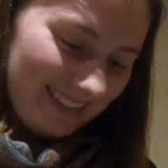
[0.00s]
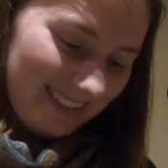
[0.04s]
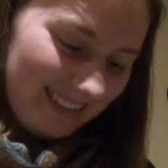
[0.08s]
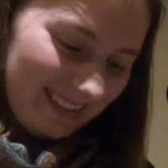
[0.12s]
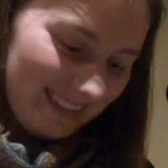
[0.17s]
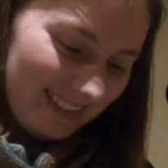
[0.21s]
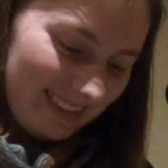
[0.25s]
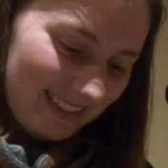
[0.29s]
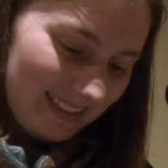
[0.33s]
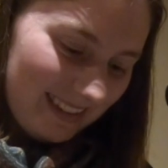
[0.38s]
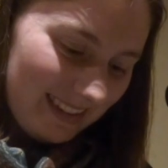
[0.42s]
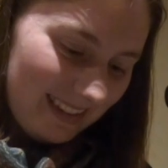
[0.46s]

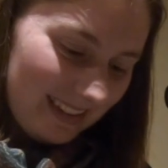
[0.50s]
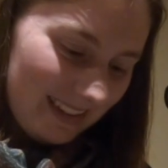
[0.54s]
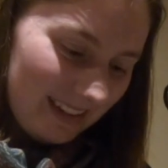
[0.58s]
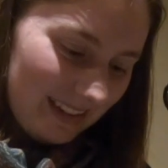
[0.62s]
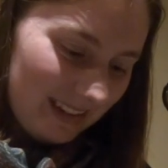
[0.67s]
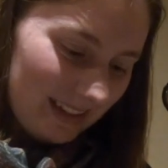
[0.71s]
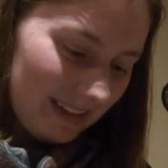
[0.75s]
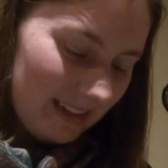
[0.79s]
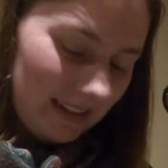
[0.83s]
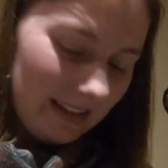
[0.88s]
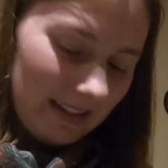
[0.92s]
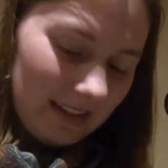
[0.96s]
Good fortune,
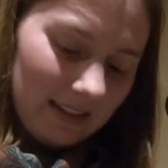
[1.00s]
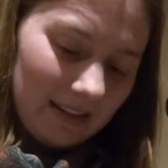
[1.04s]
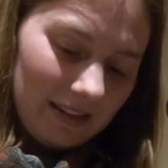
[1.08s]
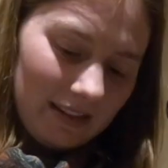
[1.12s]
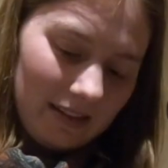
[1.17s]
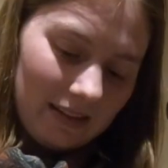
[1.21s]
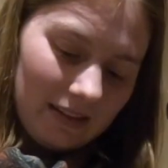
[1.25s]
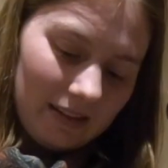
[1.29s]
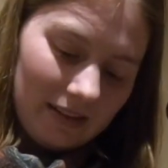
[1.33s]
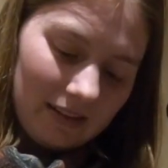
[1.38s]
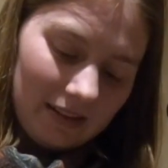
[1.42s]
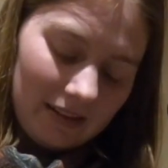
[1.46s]
because there's a
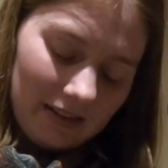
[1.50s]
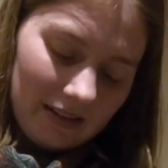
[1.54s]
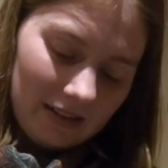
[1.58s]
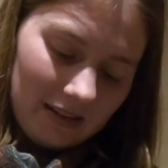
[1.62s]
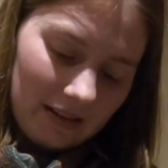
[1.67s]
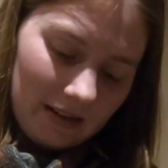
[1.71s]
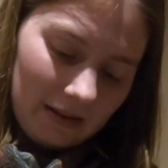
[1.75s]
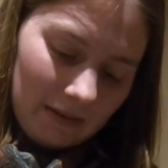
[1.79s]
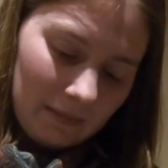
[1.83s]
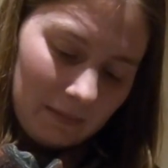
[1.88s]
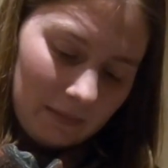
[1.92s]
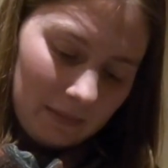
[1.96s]
cat on it.
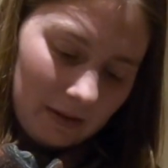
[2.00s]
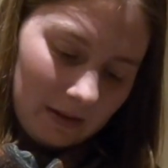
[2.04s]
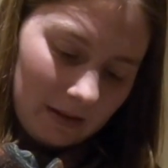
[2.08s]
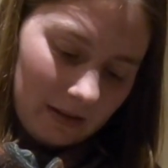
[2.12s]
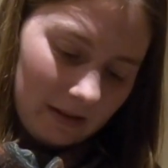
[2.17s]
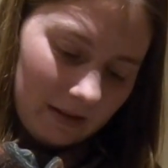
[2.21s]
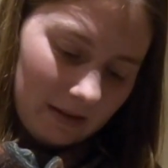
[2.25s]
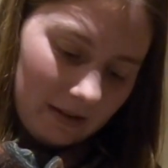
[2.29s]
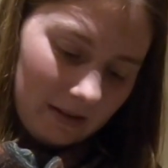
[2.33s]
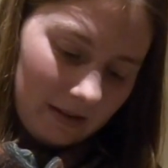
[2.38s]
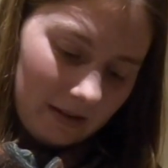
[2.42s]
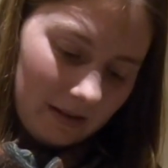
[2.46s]

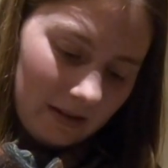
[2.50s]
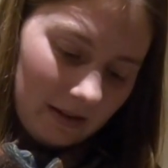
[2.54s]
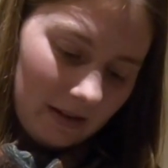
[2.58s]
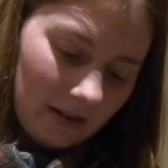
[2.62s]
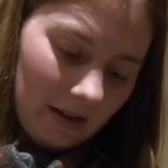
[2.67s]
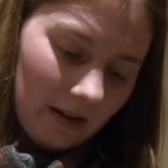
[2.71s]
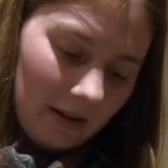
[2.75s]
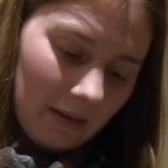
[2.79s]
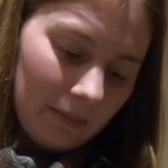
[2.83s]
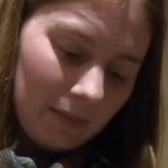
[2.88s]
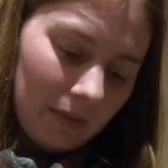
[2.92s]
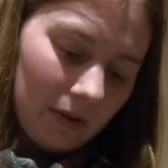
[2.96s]
Yay!
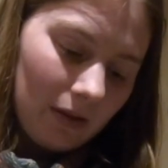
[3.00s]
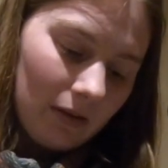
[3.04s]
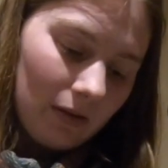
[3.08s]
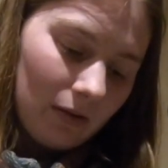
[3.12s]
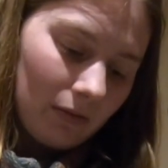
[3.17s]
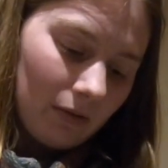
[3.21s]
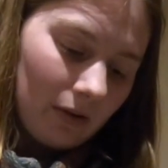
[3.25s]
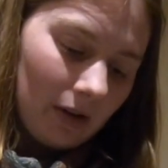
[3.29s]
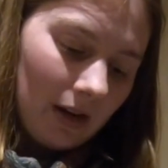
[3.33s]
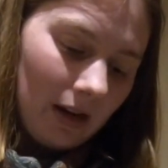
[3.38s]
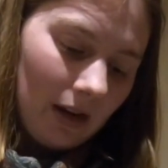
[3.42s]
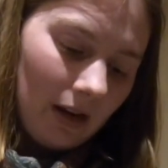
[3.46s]
Number
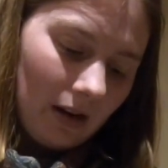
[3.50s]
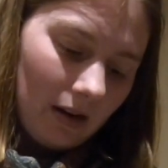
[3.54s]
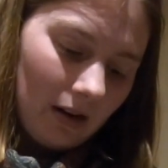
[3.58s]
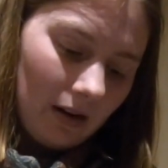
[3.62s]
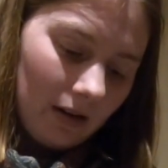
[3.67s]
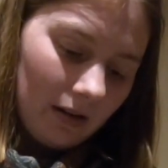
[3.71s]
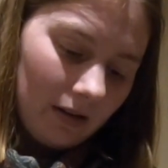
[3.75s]
3.